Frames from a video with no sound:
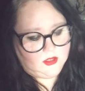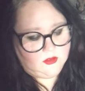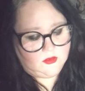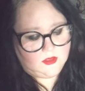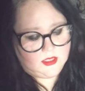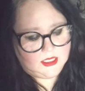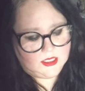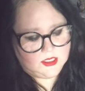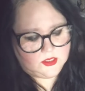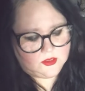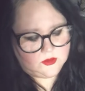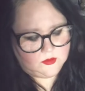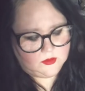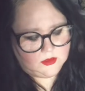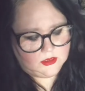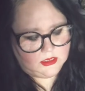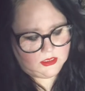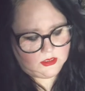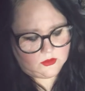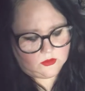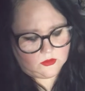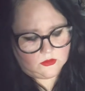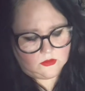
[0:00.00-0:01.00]
these are really
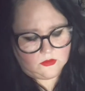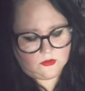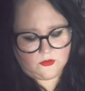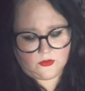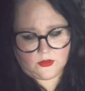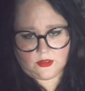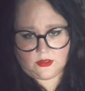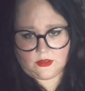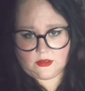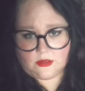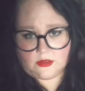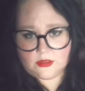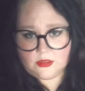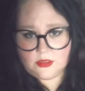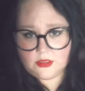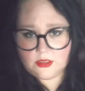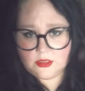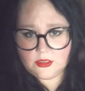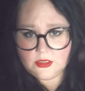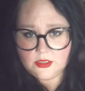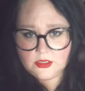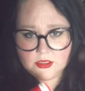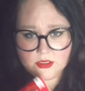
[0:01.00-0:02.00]
cool for
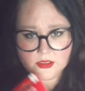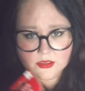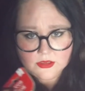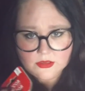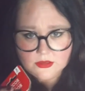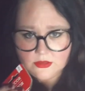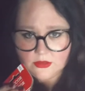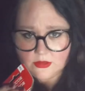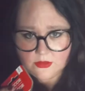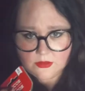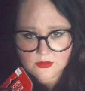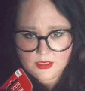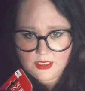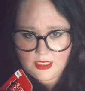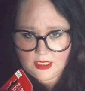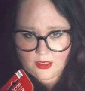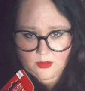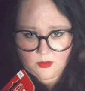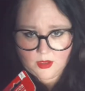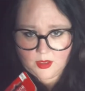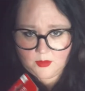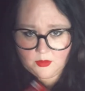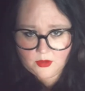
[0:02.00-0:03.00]
little
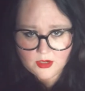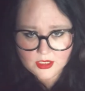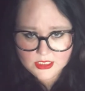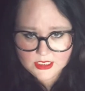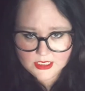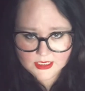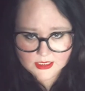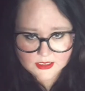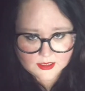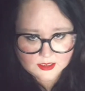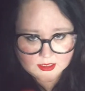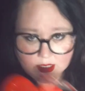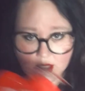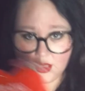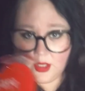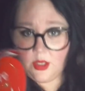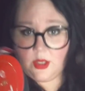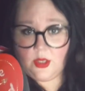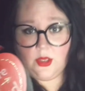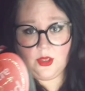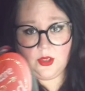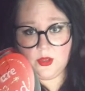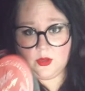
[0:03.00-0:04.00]
DIY projects,
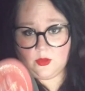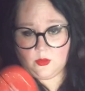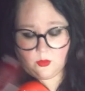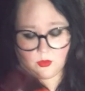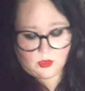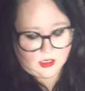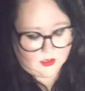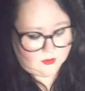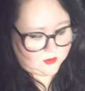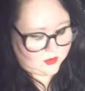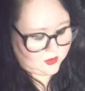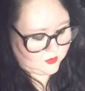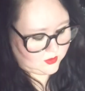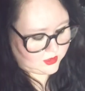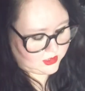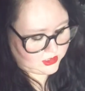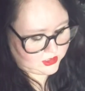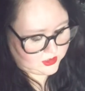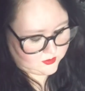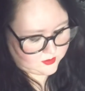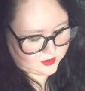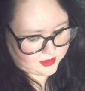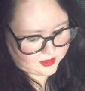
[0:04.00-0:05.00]
whatever you want to
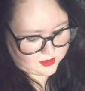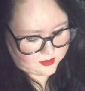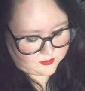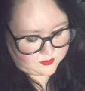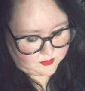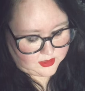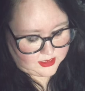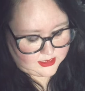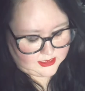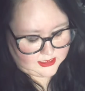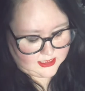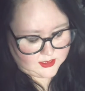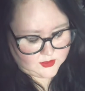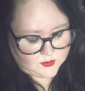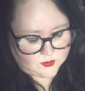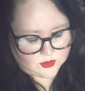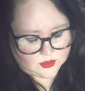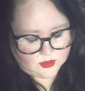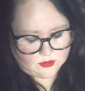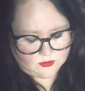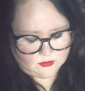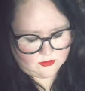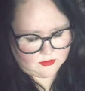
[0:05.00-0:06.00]
do with them. But these were,
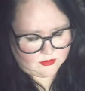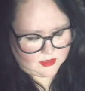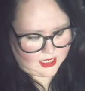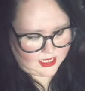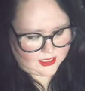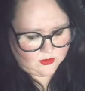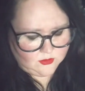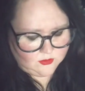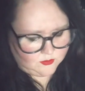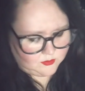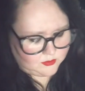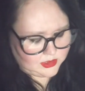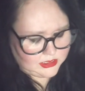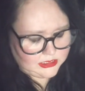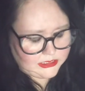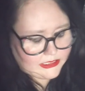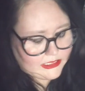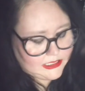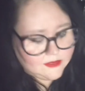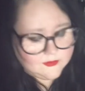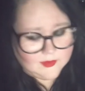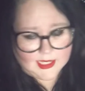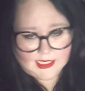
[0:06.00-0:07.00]
I don't
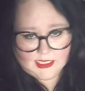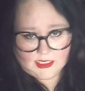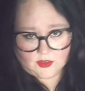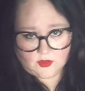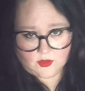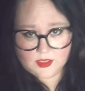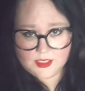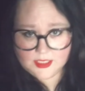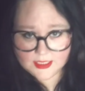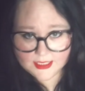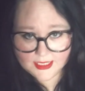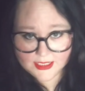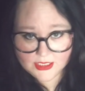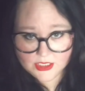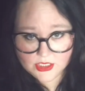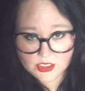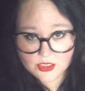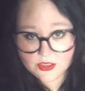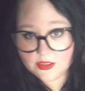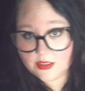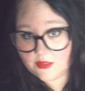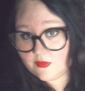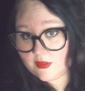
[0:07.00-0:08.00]
believe I saw these last year,
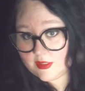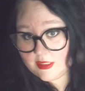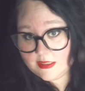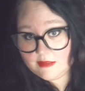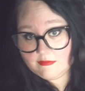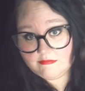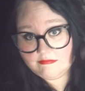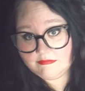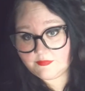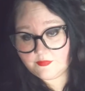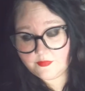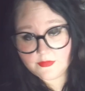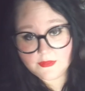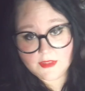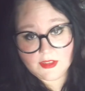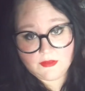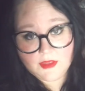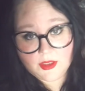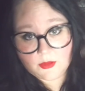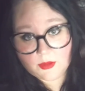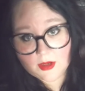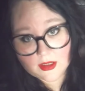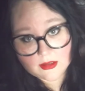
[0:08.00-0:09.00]
and if they
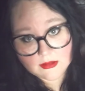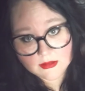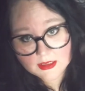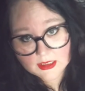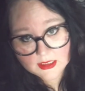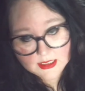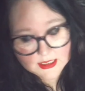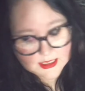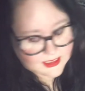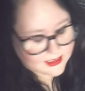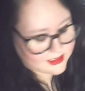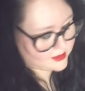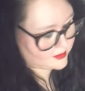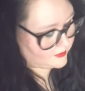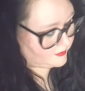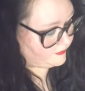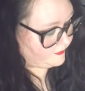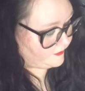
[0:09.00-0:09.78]
were out and I didn't see them,